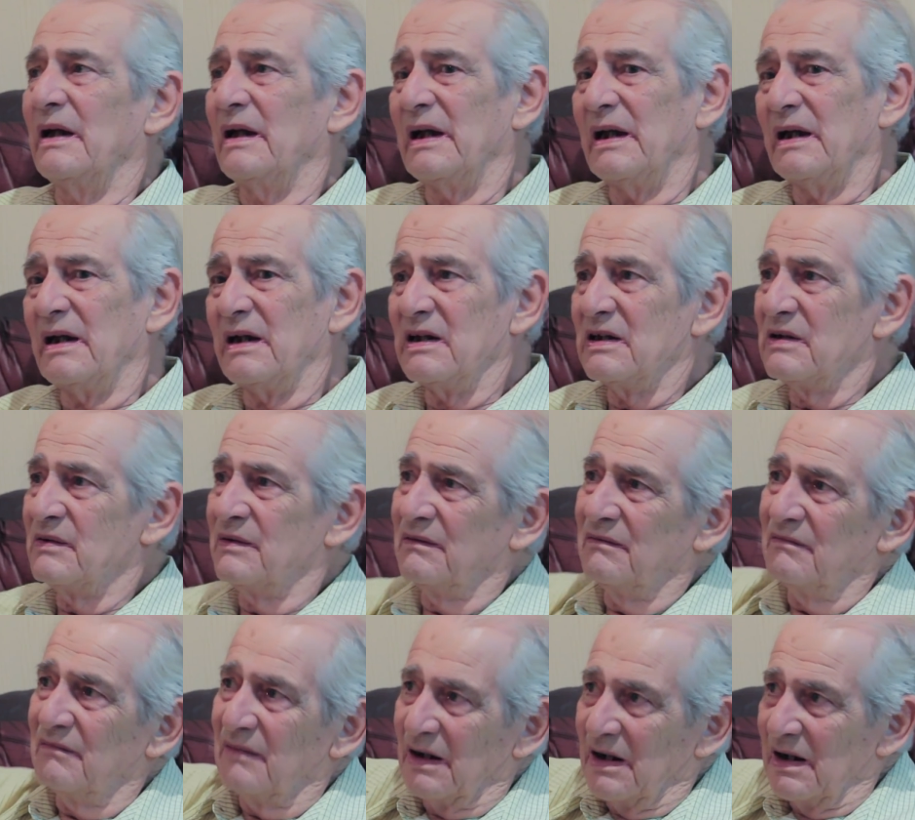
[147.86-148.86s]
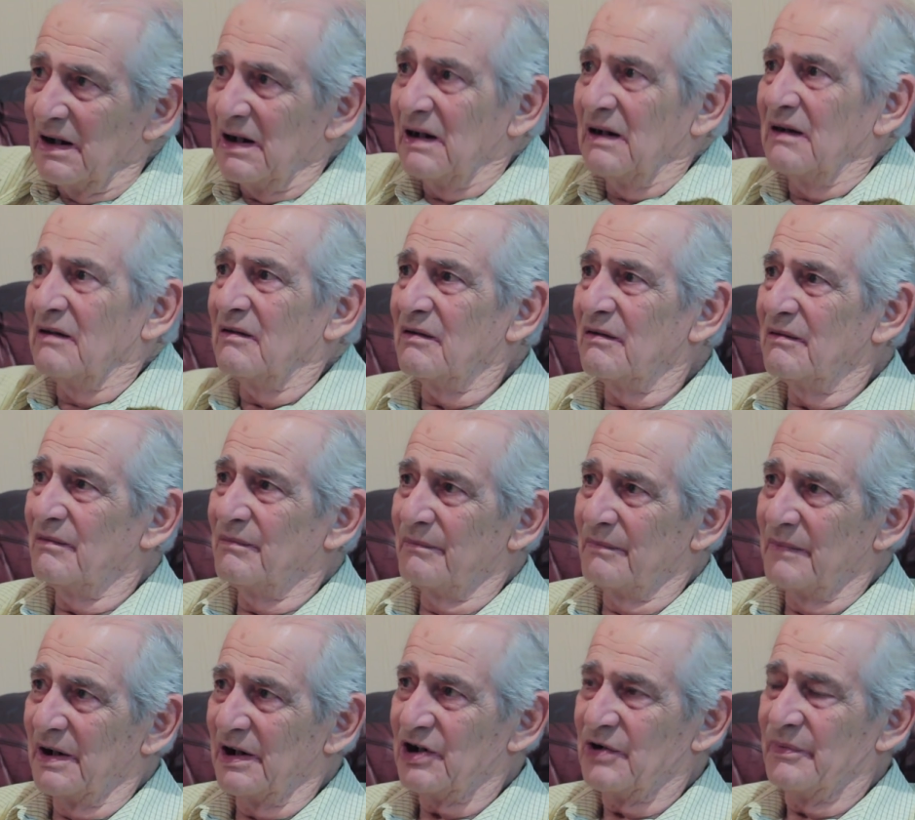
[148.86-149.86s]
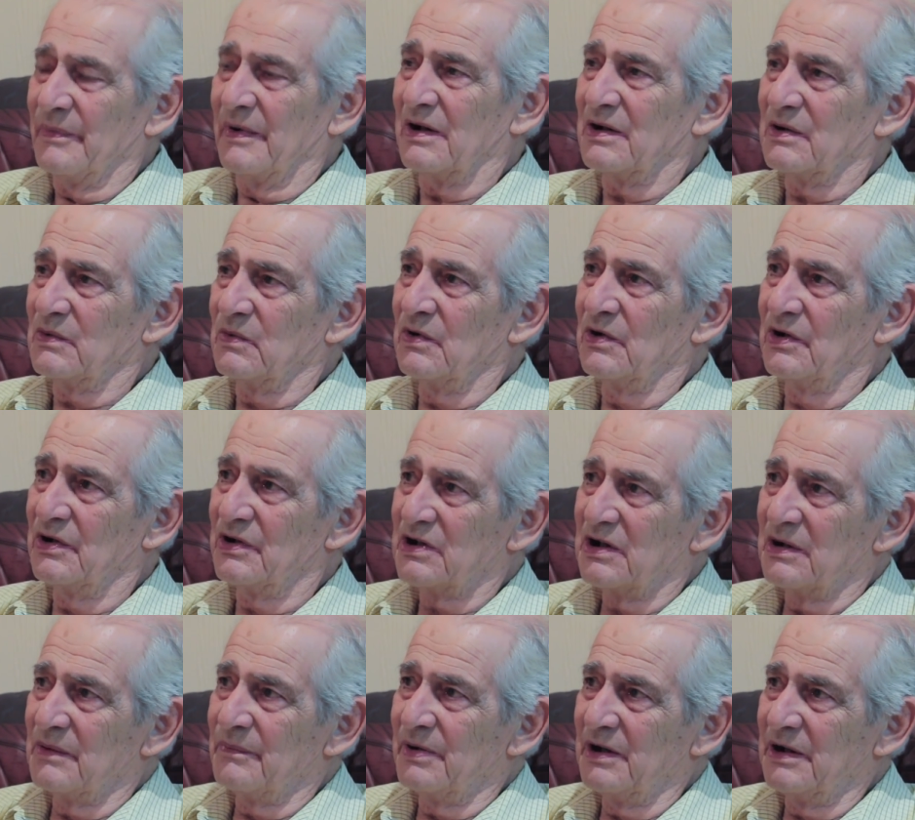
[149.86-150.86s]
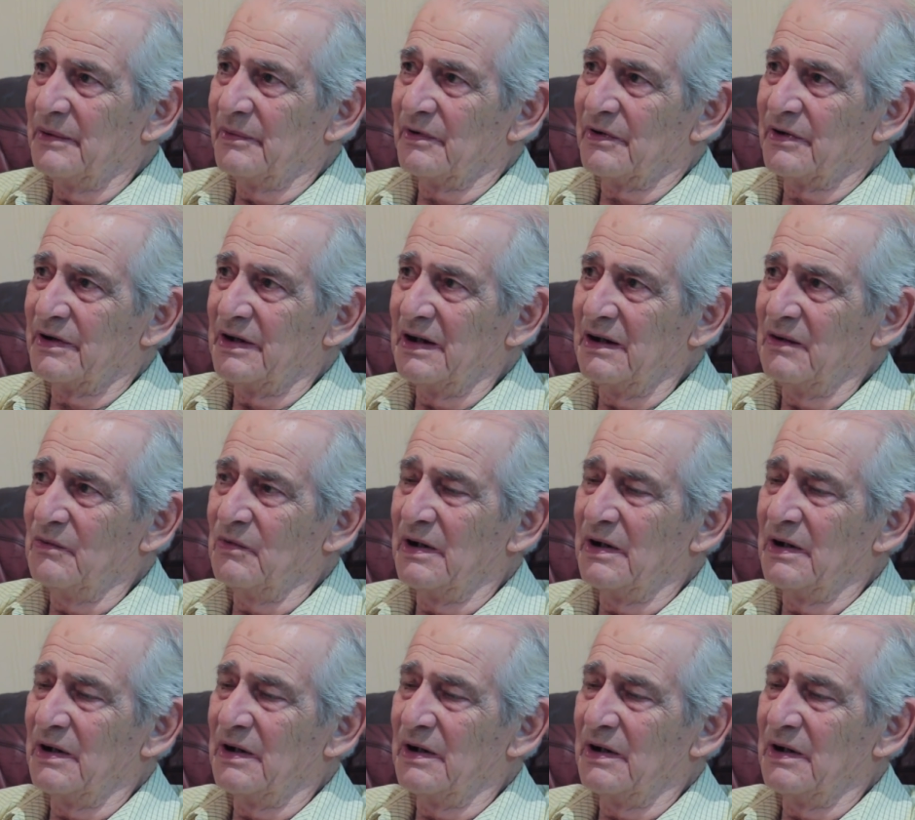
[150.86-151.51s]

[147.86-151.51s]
It is getting much, much worse than people think.